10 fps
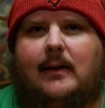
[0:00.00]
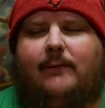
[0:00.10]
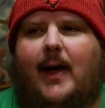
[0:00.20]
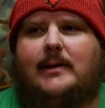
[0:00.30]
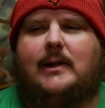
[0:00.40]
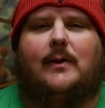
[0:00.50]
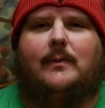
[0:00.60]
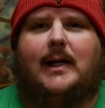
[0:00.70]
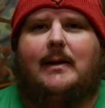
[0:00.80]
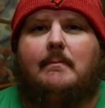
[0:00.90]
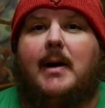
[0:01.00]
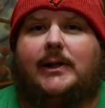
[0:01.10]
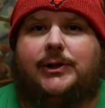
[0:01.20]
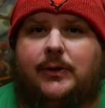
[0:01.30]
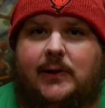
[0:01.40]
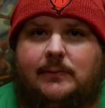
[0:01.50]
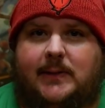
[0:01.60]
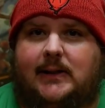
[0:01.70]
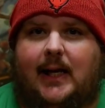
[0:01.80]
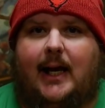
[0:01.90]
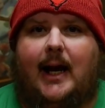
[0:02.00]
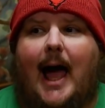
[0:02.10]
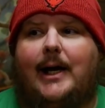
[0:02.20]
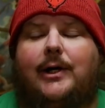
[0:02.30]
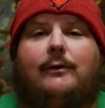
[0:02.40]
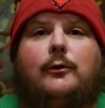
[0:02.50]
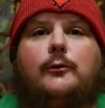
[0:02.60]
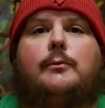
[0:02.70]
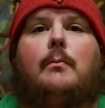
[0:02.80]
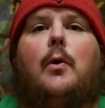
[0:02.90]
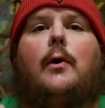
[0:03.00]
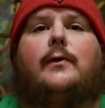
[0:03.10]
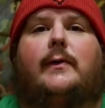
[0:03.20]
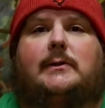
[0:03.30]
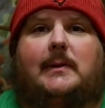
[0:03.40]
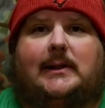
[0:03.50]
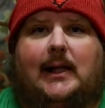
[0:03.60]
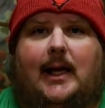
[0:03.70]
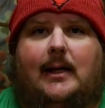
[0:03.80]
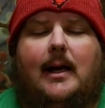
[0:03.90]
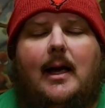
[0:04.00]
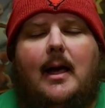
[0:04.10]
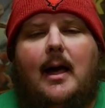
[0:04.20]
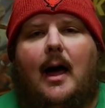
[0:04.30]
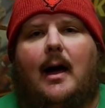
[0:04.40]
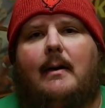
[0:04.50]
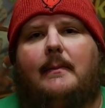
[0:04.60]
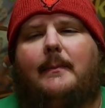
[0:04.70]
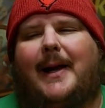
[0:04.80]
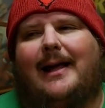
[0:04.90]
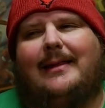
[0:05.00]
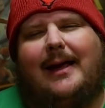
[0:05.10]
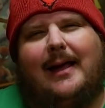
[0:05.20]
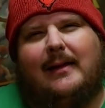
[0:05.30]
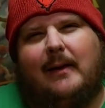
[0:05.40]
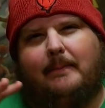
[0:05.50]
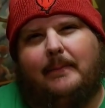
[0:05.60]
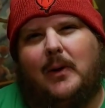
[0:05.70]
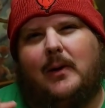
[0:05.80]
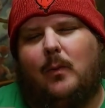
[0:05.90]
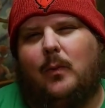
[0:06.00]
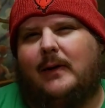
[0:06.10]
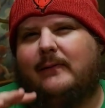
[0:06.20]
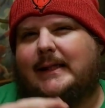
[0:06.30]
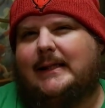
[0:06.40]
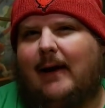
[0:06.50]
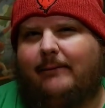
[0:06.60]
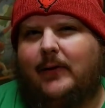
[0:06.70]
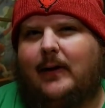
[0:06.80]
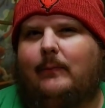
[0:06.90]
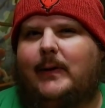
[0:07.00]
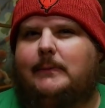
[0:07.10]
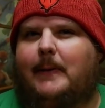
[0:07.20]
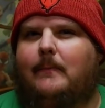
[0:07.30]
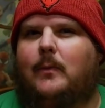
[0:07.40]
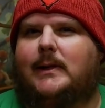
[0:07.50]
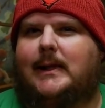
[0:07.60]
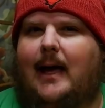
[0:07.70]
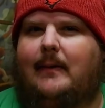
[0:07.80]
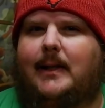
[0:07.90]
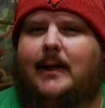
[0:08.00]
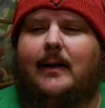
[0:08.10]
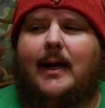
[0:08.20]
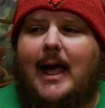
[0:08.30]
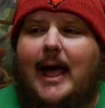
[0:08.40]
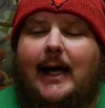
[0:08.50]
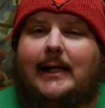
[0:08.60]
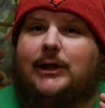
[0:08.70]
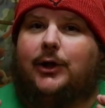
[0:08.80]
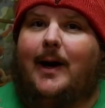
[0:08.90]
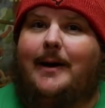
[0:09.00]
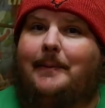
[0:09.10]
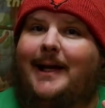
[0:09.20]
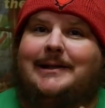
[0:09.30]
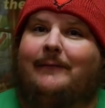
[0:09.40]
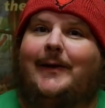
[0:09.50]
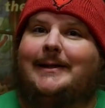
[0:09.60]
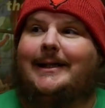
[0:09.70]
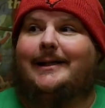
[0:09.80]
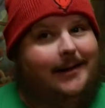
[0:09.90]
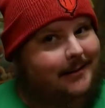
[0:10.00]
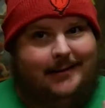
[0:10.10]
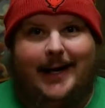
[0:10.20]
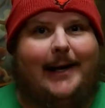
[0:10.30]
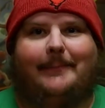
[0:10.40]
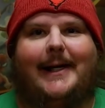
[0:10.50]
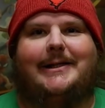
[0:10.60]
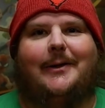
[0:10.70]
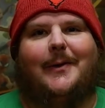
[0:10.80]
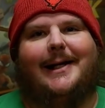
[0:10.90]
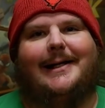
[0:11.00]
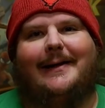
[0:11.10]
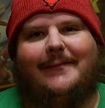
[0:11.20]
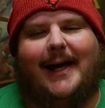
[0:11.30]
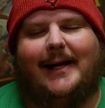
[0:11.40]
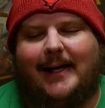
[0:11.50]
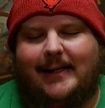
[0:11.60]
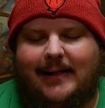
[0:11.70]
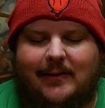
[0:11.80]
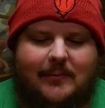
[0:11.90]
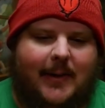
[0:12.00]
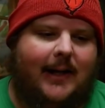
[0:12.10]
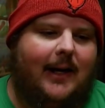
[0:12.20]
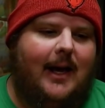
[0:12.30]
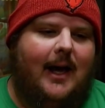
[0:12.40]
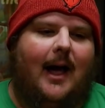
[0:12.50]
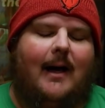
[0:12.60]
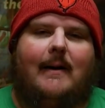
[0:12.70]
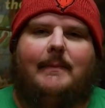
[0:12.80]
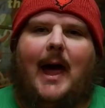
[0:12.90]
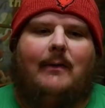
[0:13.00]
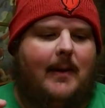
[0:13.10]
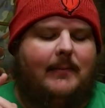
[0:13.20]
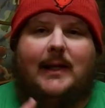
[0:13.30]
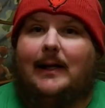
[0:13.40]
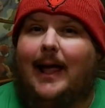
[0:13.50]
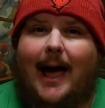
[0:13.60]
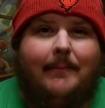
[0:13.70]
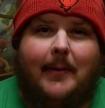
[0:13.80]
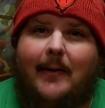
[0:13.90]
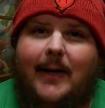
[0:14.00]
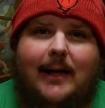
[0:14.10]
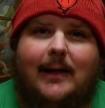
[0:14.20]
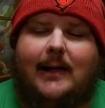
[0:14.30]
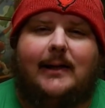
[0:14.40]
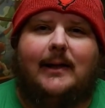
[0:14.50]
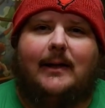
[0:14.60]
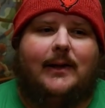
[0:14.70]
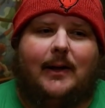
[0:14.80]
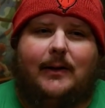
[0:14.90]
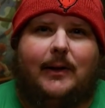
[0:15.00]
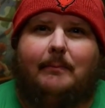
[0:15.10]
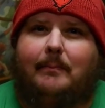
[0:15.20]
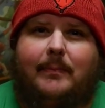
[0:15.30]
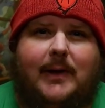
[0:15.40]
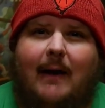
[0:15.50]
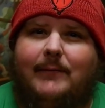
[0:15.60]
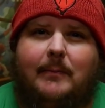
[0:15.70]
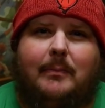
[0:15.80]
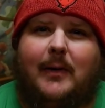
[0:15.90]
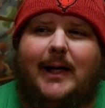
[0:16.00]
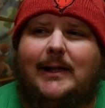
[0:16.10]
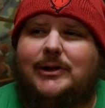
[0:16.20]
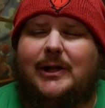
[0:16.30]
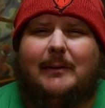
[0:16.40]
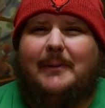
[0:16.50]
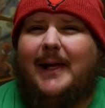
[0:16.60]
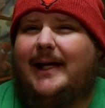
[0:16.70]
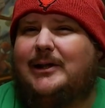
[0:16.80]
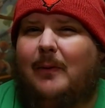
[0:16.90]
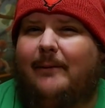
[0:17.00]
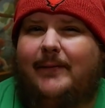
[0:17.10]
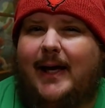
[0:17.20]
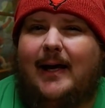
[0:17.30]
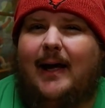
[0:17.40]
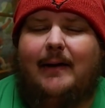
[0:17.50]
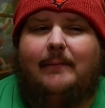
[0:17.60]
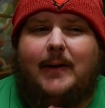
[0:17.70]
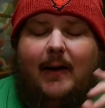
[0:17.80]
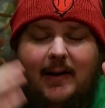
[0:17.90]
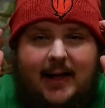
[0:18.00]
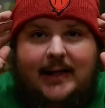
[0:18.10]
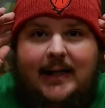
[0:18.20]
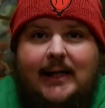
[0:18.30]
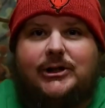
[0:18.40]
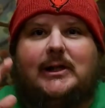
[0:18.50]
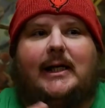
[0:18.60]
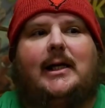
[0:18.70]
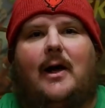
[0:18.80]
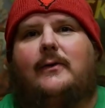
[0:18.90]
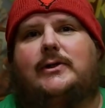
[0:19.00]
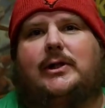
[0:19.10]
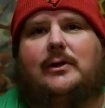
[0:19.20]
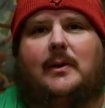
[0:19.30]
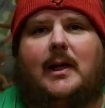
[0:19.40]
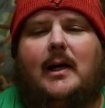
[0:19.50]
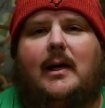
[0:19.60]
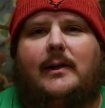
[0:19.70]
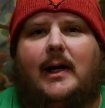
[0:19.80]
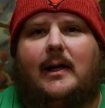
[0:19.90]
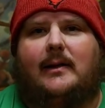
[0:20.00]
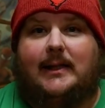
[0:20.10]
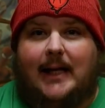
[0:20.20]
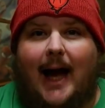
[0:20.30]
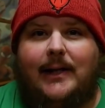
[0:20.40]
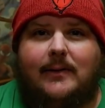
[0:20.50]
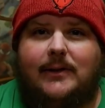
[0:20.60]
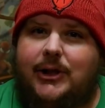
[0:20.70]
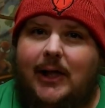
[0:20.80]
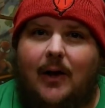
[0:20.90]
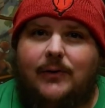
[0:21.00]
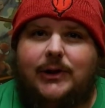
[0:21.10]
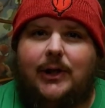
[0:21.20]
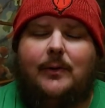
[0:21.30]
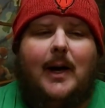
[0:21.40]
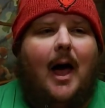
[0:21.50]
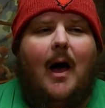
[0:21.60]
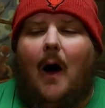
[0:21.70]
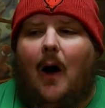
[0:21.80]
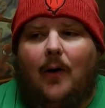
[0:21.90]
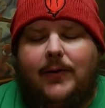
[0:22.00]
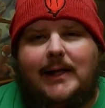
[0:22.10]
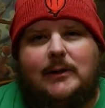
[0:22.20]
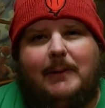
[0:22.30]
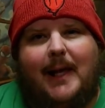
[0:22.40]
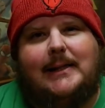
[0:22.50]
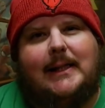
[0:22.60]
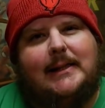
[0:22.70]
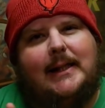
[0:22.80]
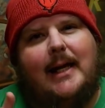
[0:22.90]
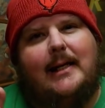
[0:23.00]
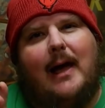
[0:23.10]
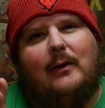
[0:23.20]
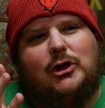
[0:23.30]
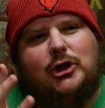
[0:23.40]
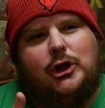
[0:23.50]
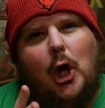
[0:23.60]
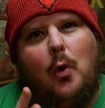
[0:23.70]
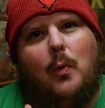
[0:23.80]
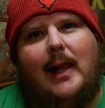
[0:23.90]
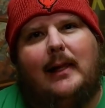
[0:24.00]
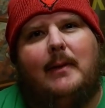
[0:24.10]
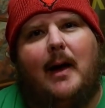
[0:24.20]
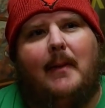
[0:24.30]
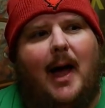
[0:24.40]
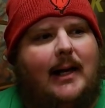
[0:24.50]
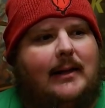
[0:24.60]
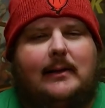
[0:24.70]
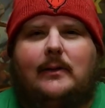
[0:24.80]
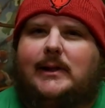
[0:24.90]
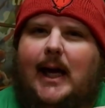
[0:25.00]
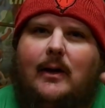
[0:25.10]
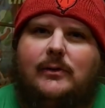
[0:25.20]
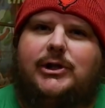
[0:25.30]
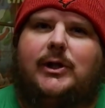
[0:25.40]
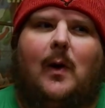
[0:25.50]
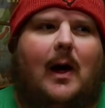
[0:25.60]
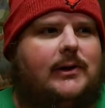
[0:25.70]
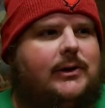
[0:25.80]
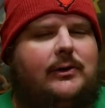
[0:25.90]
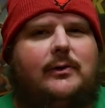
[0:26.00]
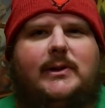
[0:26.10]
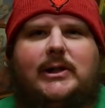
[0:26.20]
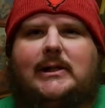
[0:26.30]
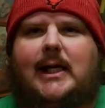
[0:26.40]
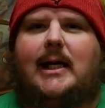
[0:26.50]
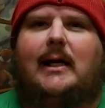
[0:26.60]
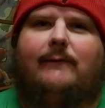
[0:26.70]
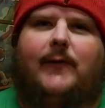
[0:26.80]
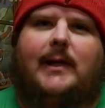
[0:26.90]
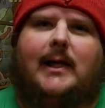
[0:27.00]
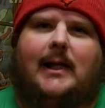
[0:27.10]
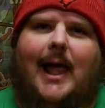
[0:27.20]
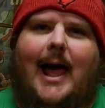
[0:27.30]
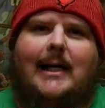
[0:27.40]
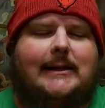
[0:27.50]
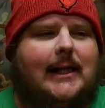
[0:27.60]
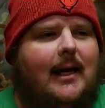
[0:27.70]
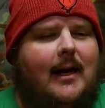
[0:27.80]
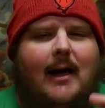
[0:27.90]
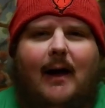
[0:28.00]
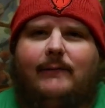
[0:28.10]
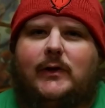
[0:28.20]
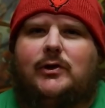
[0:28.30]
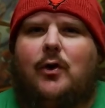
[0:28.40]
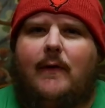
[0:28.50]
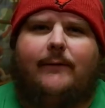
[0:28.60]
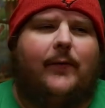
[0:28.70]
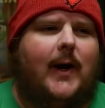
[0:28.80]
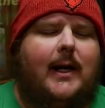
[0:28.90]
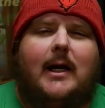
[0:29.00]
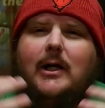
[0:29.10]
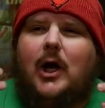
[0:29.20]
In fact, you don't get much Christmas Land. I could have used more Christmas Land. Um, but I think the book would have suffered had we spent more time in there. It is a great place to visit, not a place you want to live, that kind of deal. But um, I remember the library, it, the, the covered bridge, the place where Vic uh, initially goes to the, the diner she goes to. All these places stand out so well in my mind. The little town she walks through when she's standing in front of the glass of the storefront.